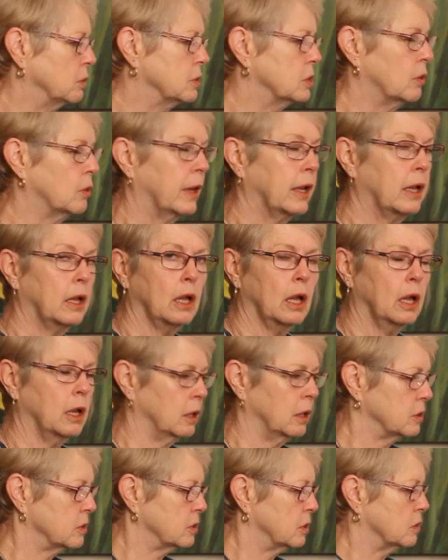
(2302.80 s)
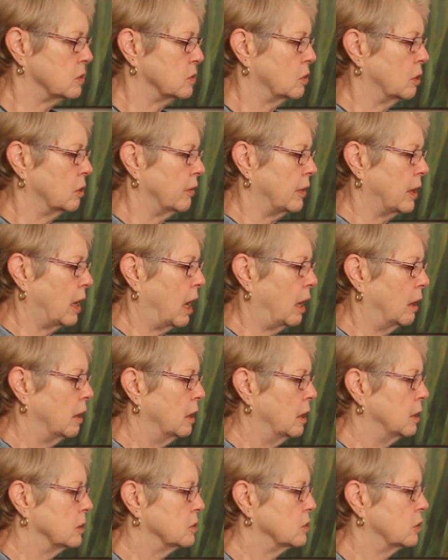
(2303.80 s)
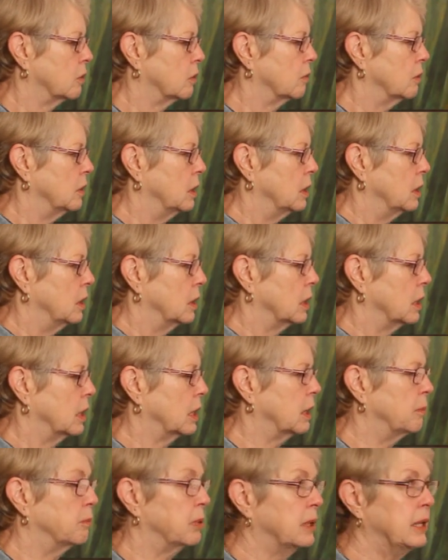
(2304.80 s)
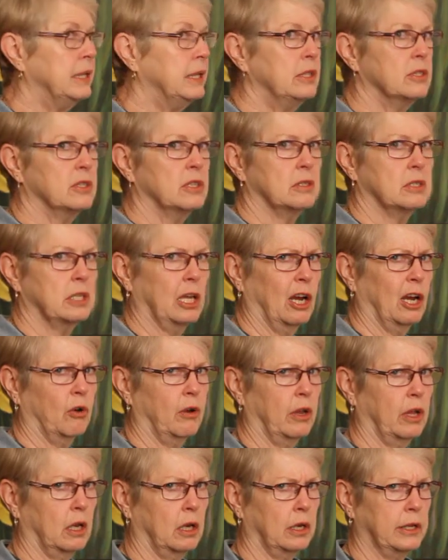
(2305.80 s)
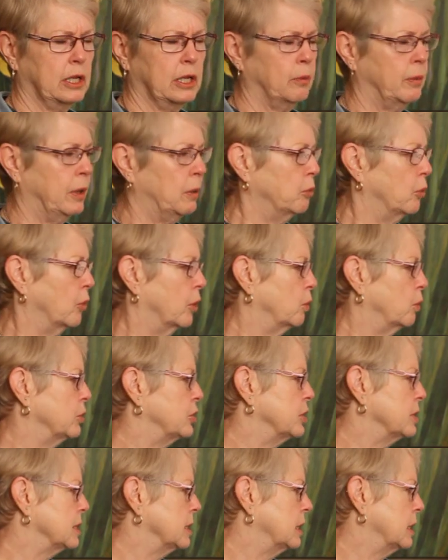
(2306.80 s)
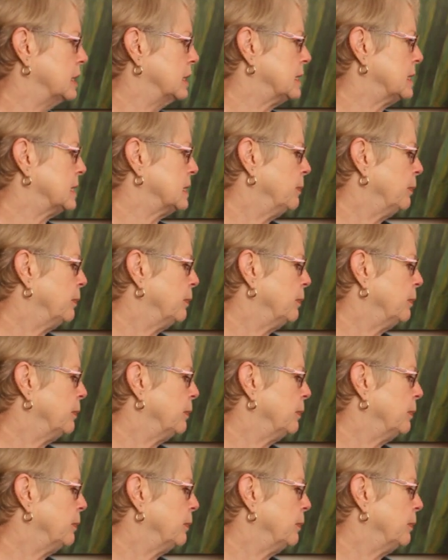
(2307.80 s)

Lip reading: So again, it's this sort of completes this area a little bit more, which is nice.